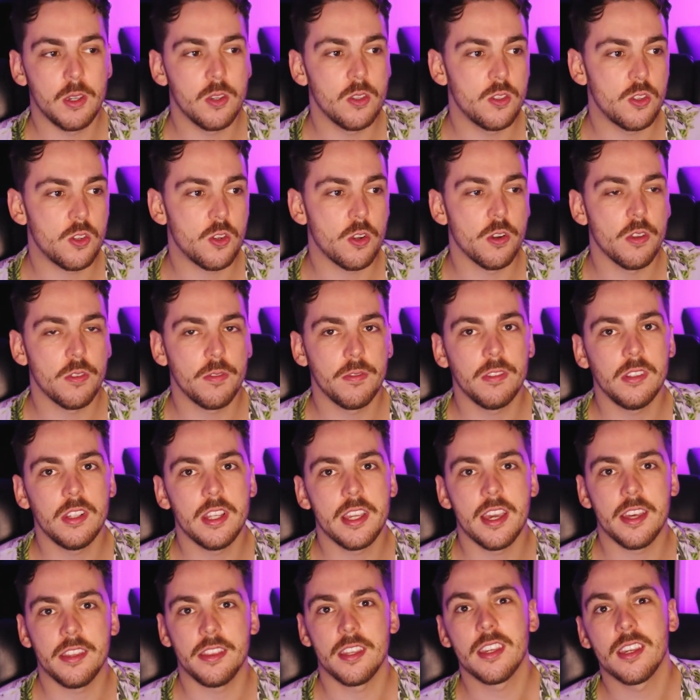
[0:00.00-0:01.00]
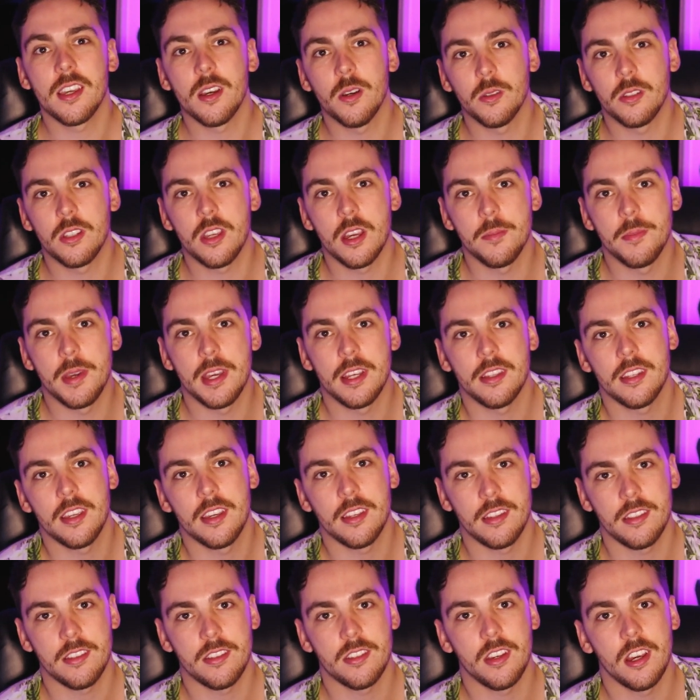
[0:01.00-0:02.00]
because truthfully, I think I would come out the
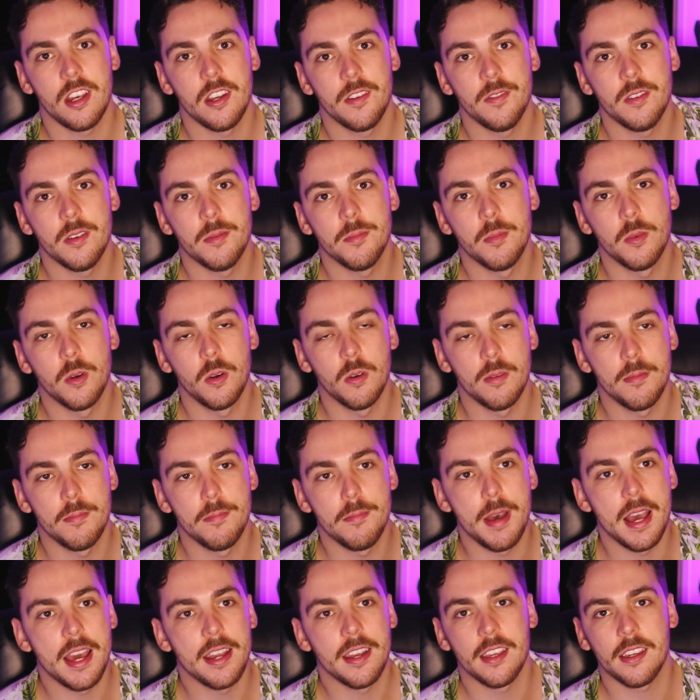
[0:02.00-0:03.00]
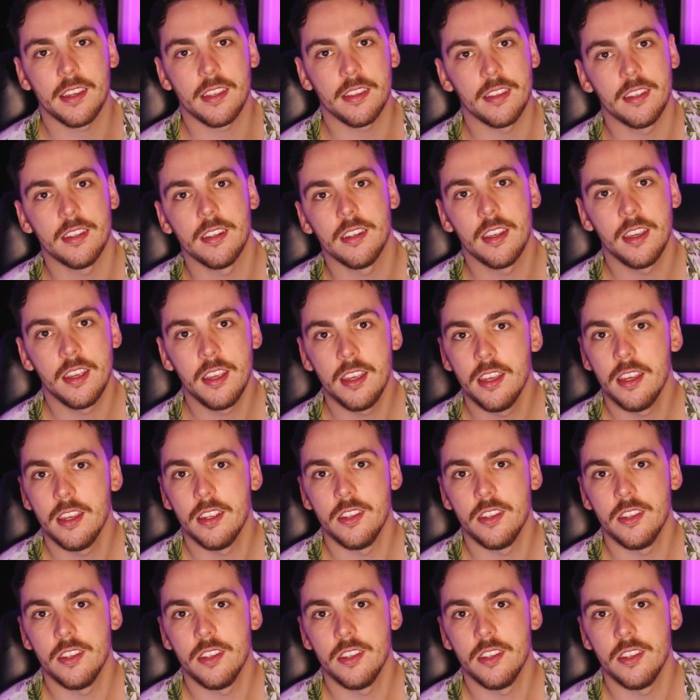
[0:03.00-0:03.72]
other side of it more manic than